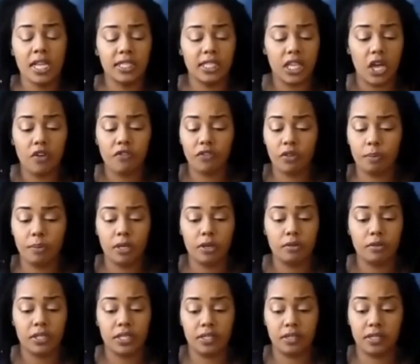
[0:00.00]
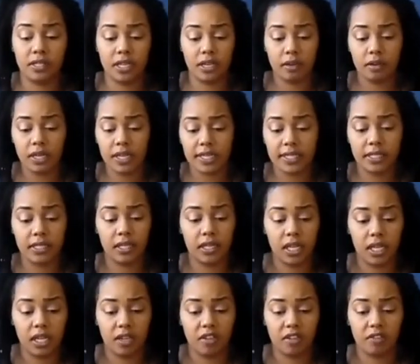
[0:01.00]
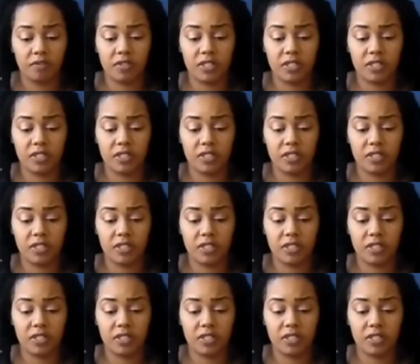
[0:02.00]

Self-abuse is serious in love.